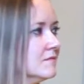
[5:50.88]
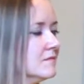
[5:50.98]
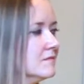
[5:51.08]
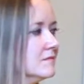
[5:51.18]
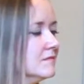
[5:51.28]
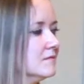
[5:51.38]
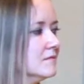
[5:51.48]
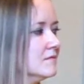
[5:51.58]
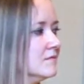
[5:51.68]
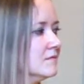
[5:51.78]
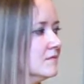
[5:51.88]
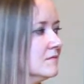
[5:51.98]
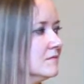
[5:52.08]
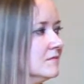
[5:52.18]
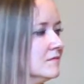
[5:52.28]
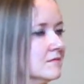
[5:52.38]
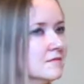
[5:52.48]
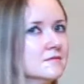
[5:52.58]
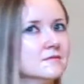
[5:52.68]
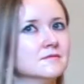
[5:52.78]

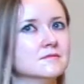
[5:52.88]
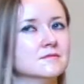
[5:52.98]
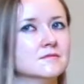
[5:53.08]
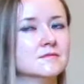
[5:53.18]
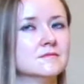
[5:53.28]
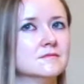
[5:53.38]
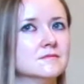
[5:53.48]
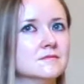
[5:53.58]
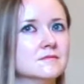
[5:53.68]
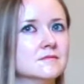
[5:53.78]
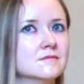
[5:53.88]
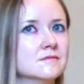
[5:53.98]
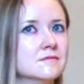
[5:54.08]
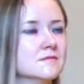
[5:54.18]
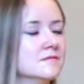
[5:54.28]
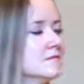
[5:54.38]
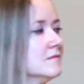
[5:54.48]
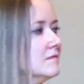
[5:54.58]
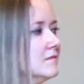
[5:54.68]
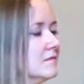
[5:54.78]

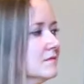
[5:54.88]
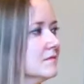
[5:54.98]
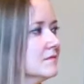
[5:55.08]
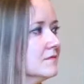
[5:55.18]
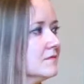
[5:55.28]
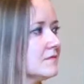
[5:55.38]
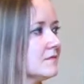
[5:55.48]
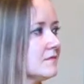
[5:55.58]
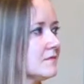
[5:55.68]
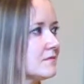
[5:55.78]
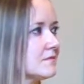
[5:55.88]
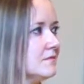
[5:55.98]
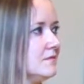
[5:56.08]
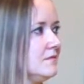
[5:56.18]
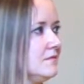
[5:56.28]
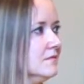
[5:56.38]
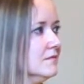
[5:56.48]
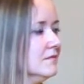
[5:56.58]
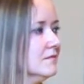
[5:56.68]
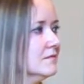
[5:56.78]

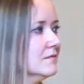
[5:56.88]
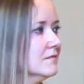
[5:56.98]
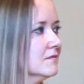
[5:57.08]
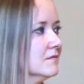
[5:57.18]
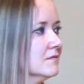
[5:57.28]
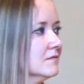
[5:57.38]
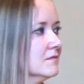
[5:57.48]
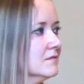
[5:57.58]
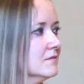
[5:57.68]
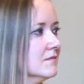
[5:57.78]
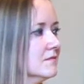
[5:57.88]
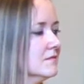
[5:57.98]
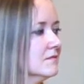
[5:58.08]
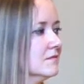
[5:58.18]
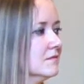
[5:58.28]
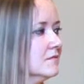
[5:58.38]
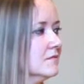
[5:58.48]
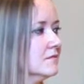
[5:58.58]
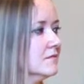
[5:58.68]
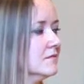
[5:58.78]
No words are spoken by the person on screen.